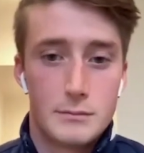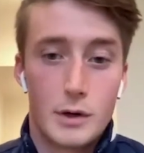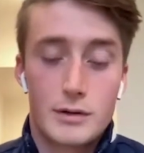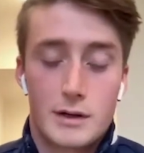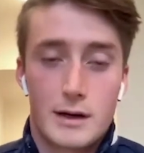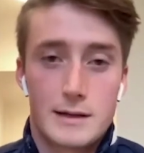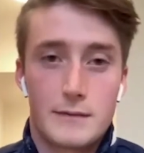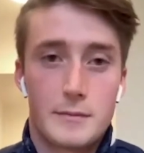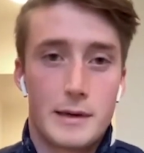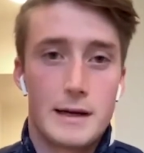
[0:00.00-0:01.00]
most guys
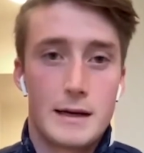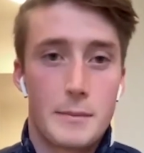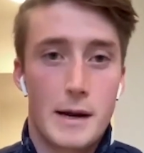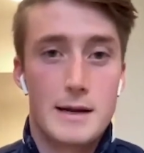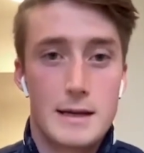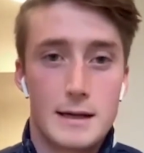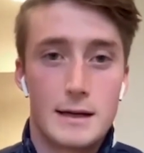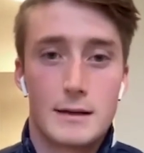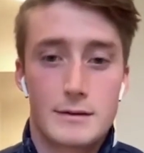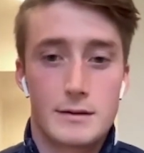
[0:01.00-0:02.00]
haven't played in about a year
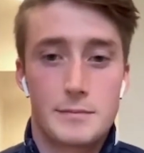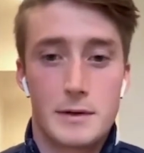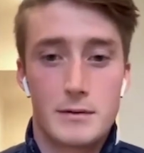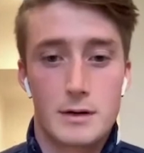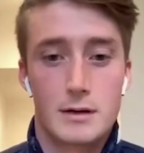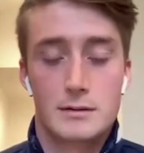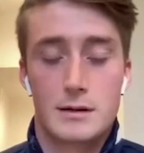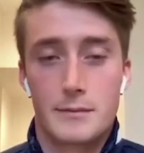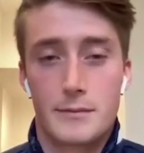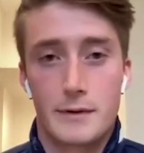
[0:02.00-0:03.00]
now, so it's been a really long
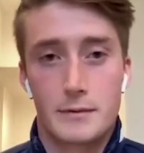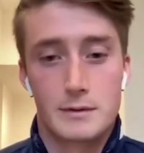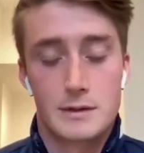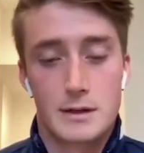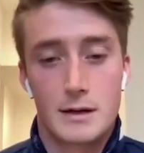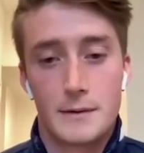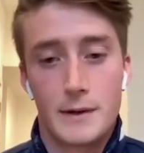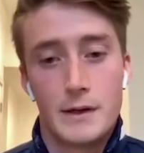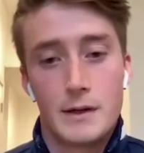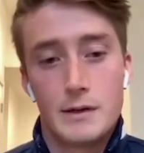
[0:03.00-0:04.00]
time for everyone. So
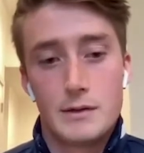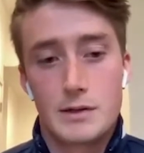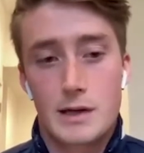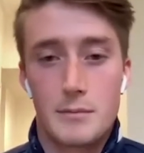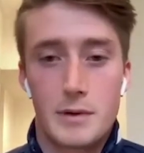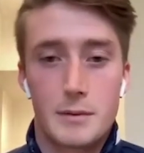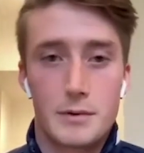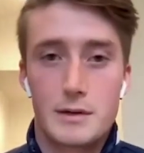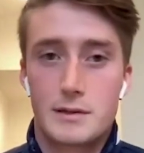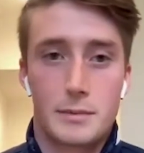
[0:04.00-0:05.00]
just getting people
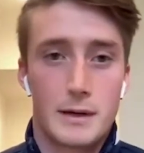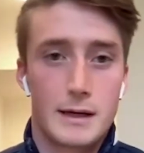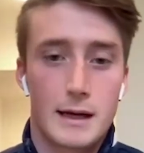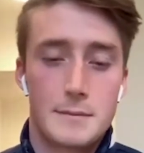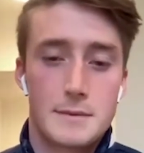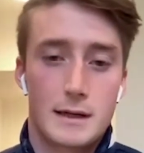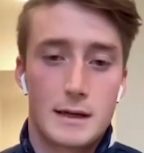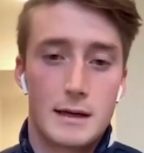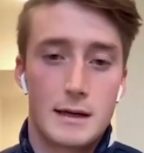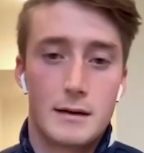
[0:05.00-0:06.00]
used to playing games
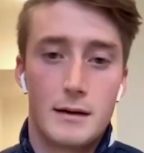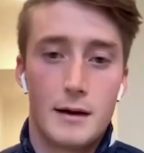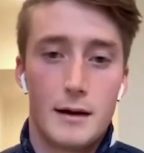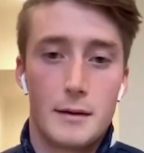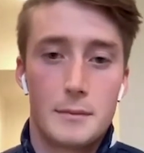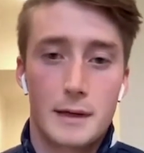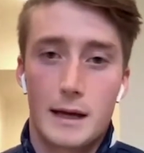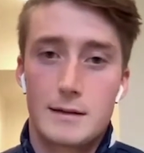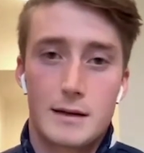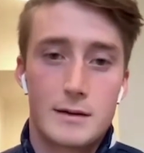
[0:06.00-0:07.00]
again um, and
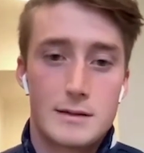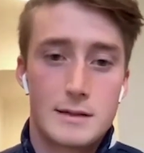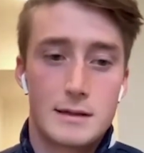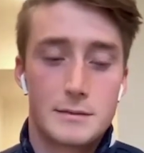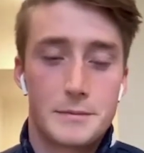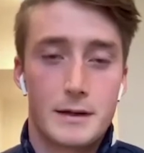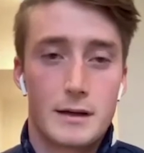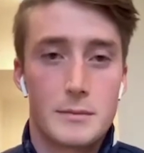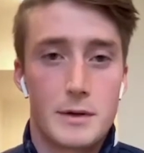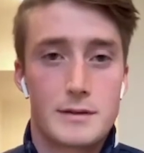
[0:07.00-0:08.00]
getting touches in has been
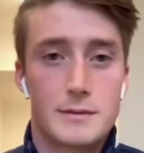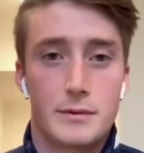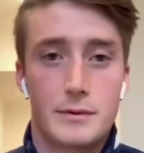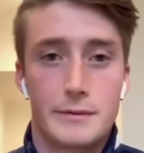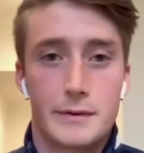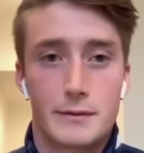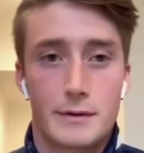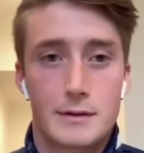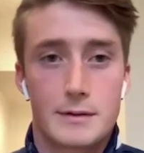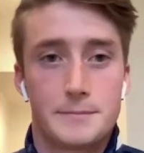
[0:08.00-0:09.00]
like the most important thing
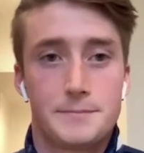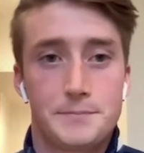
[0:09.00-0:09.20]
for us.